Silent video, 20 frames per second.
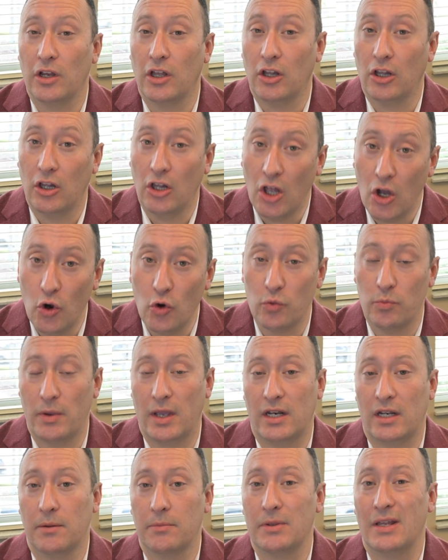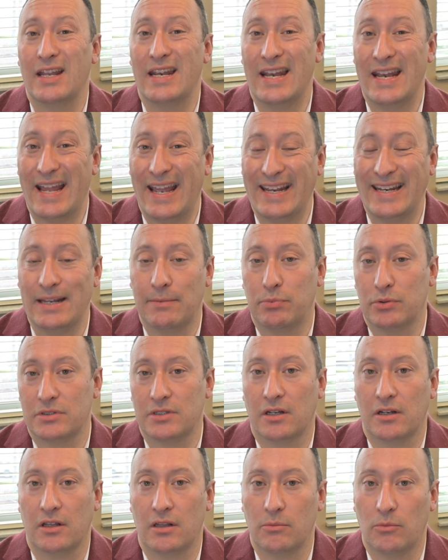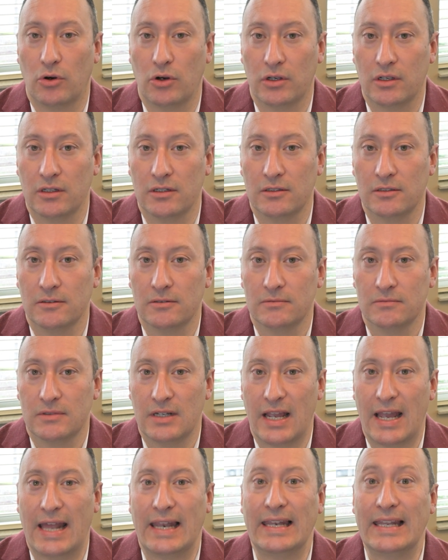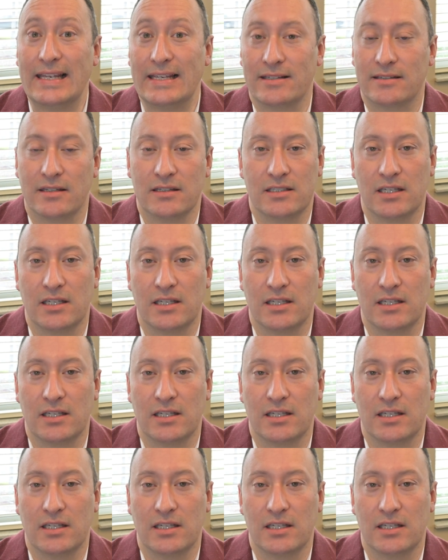alone made up 90% of the market, at least.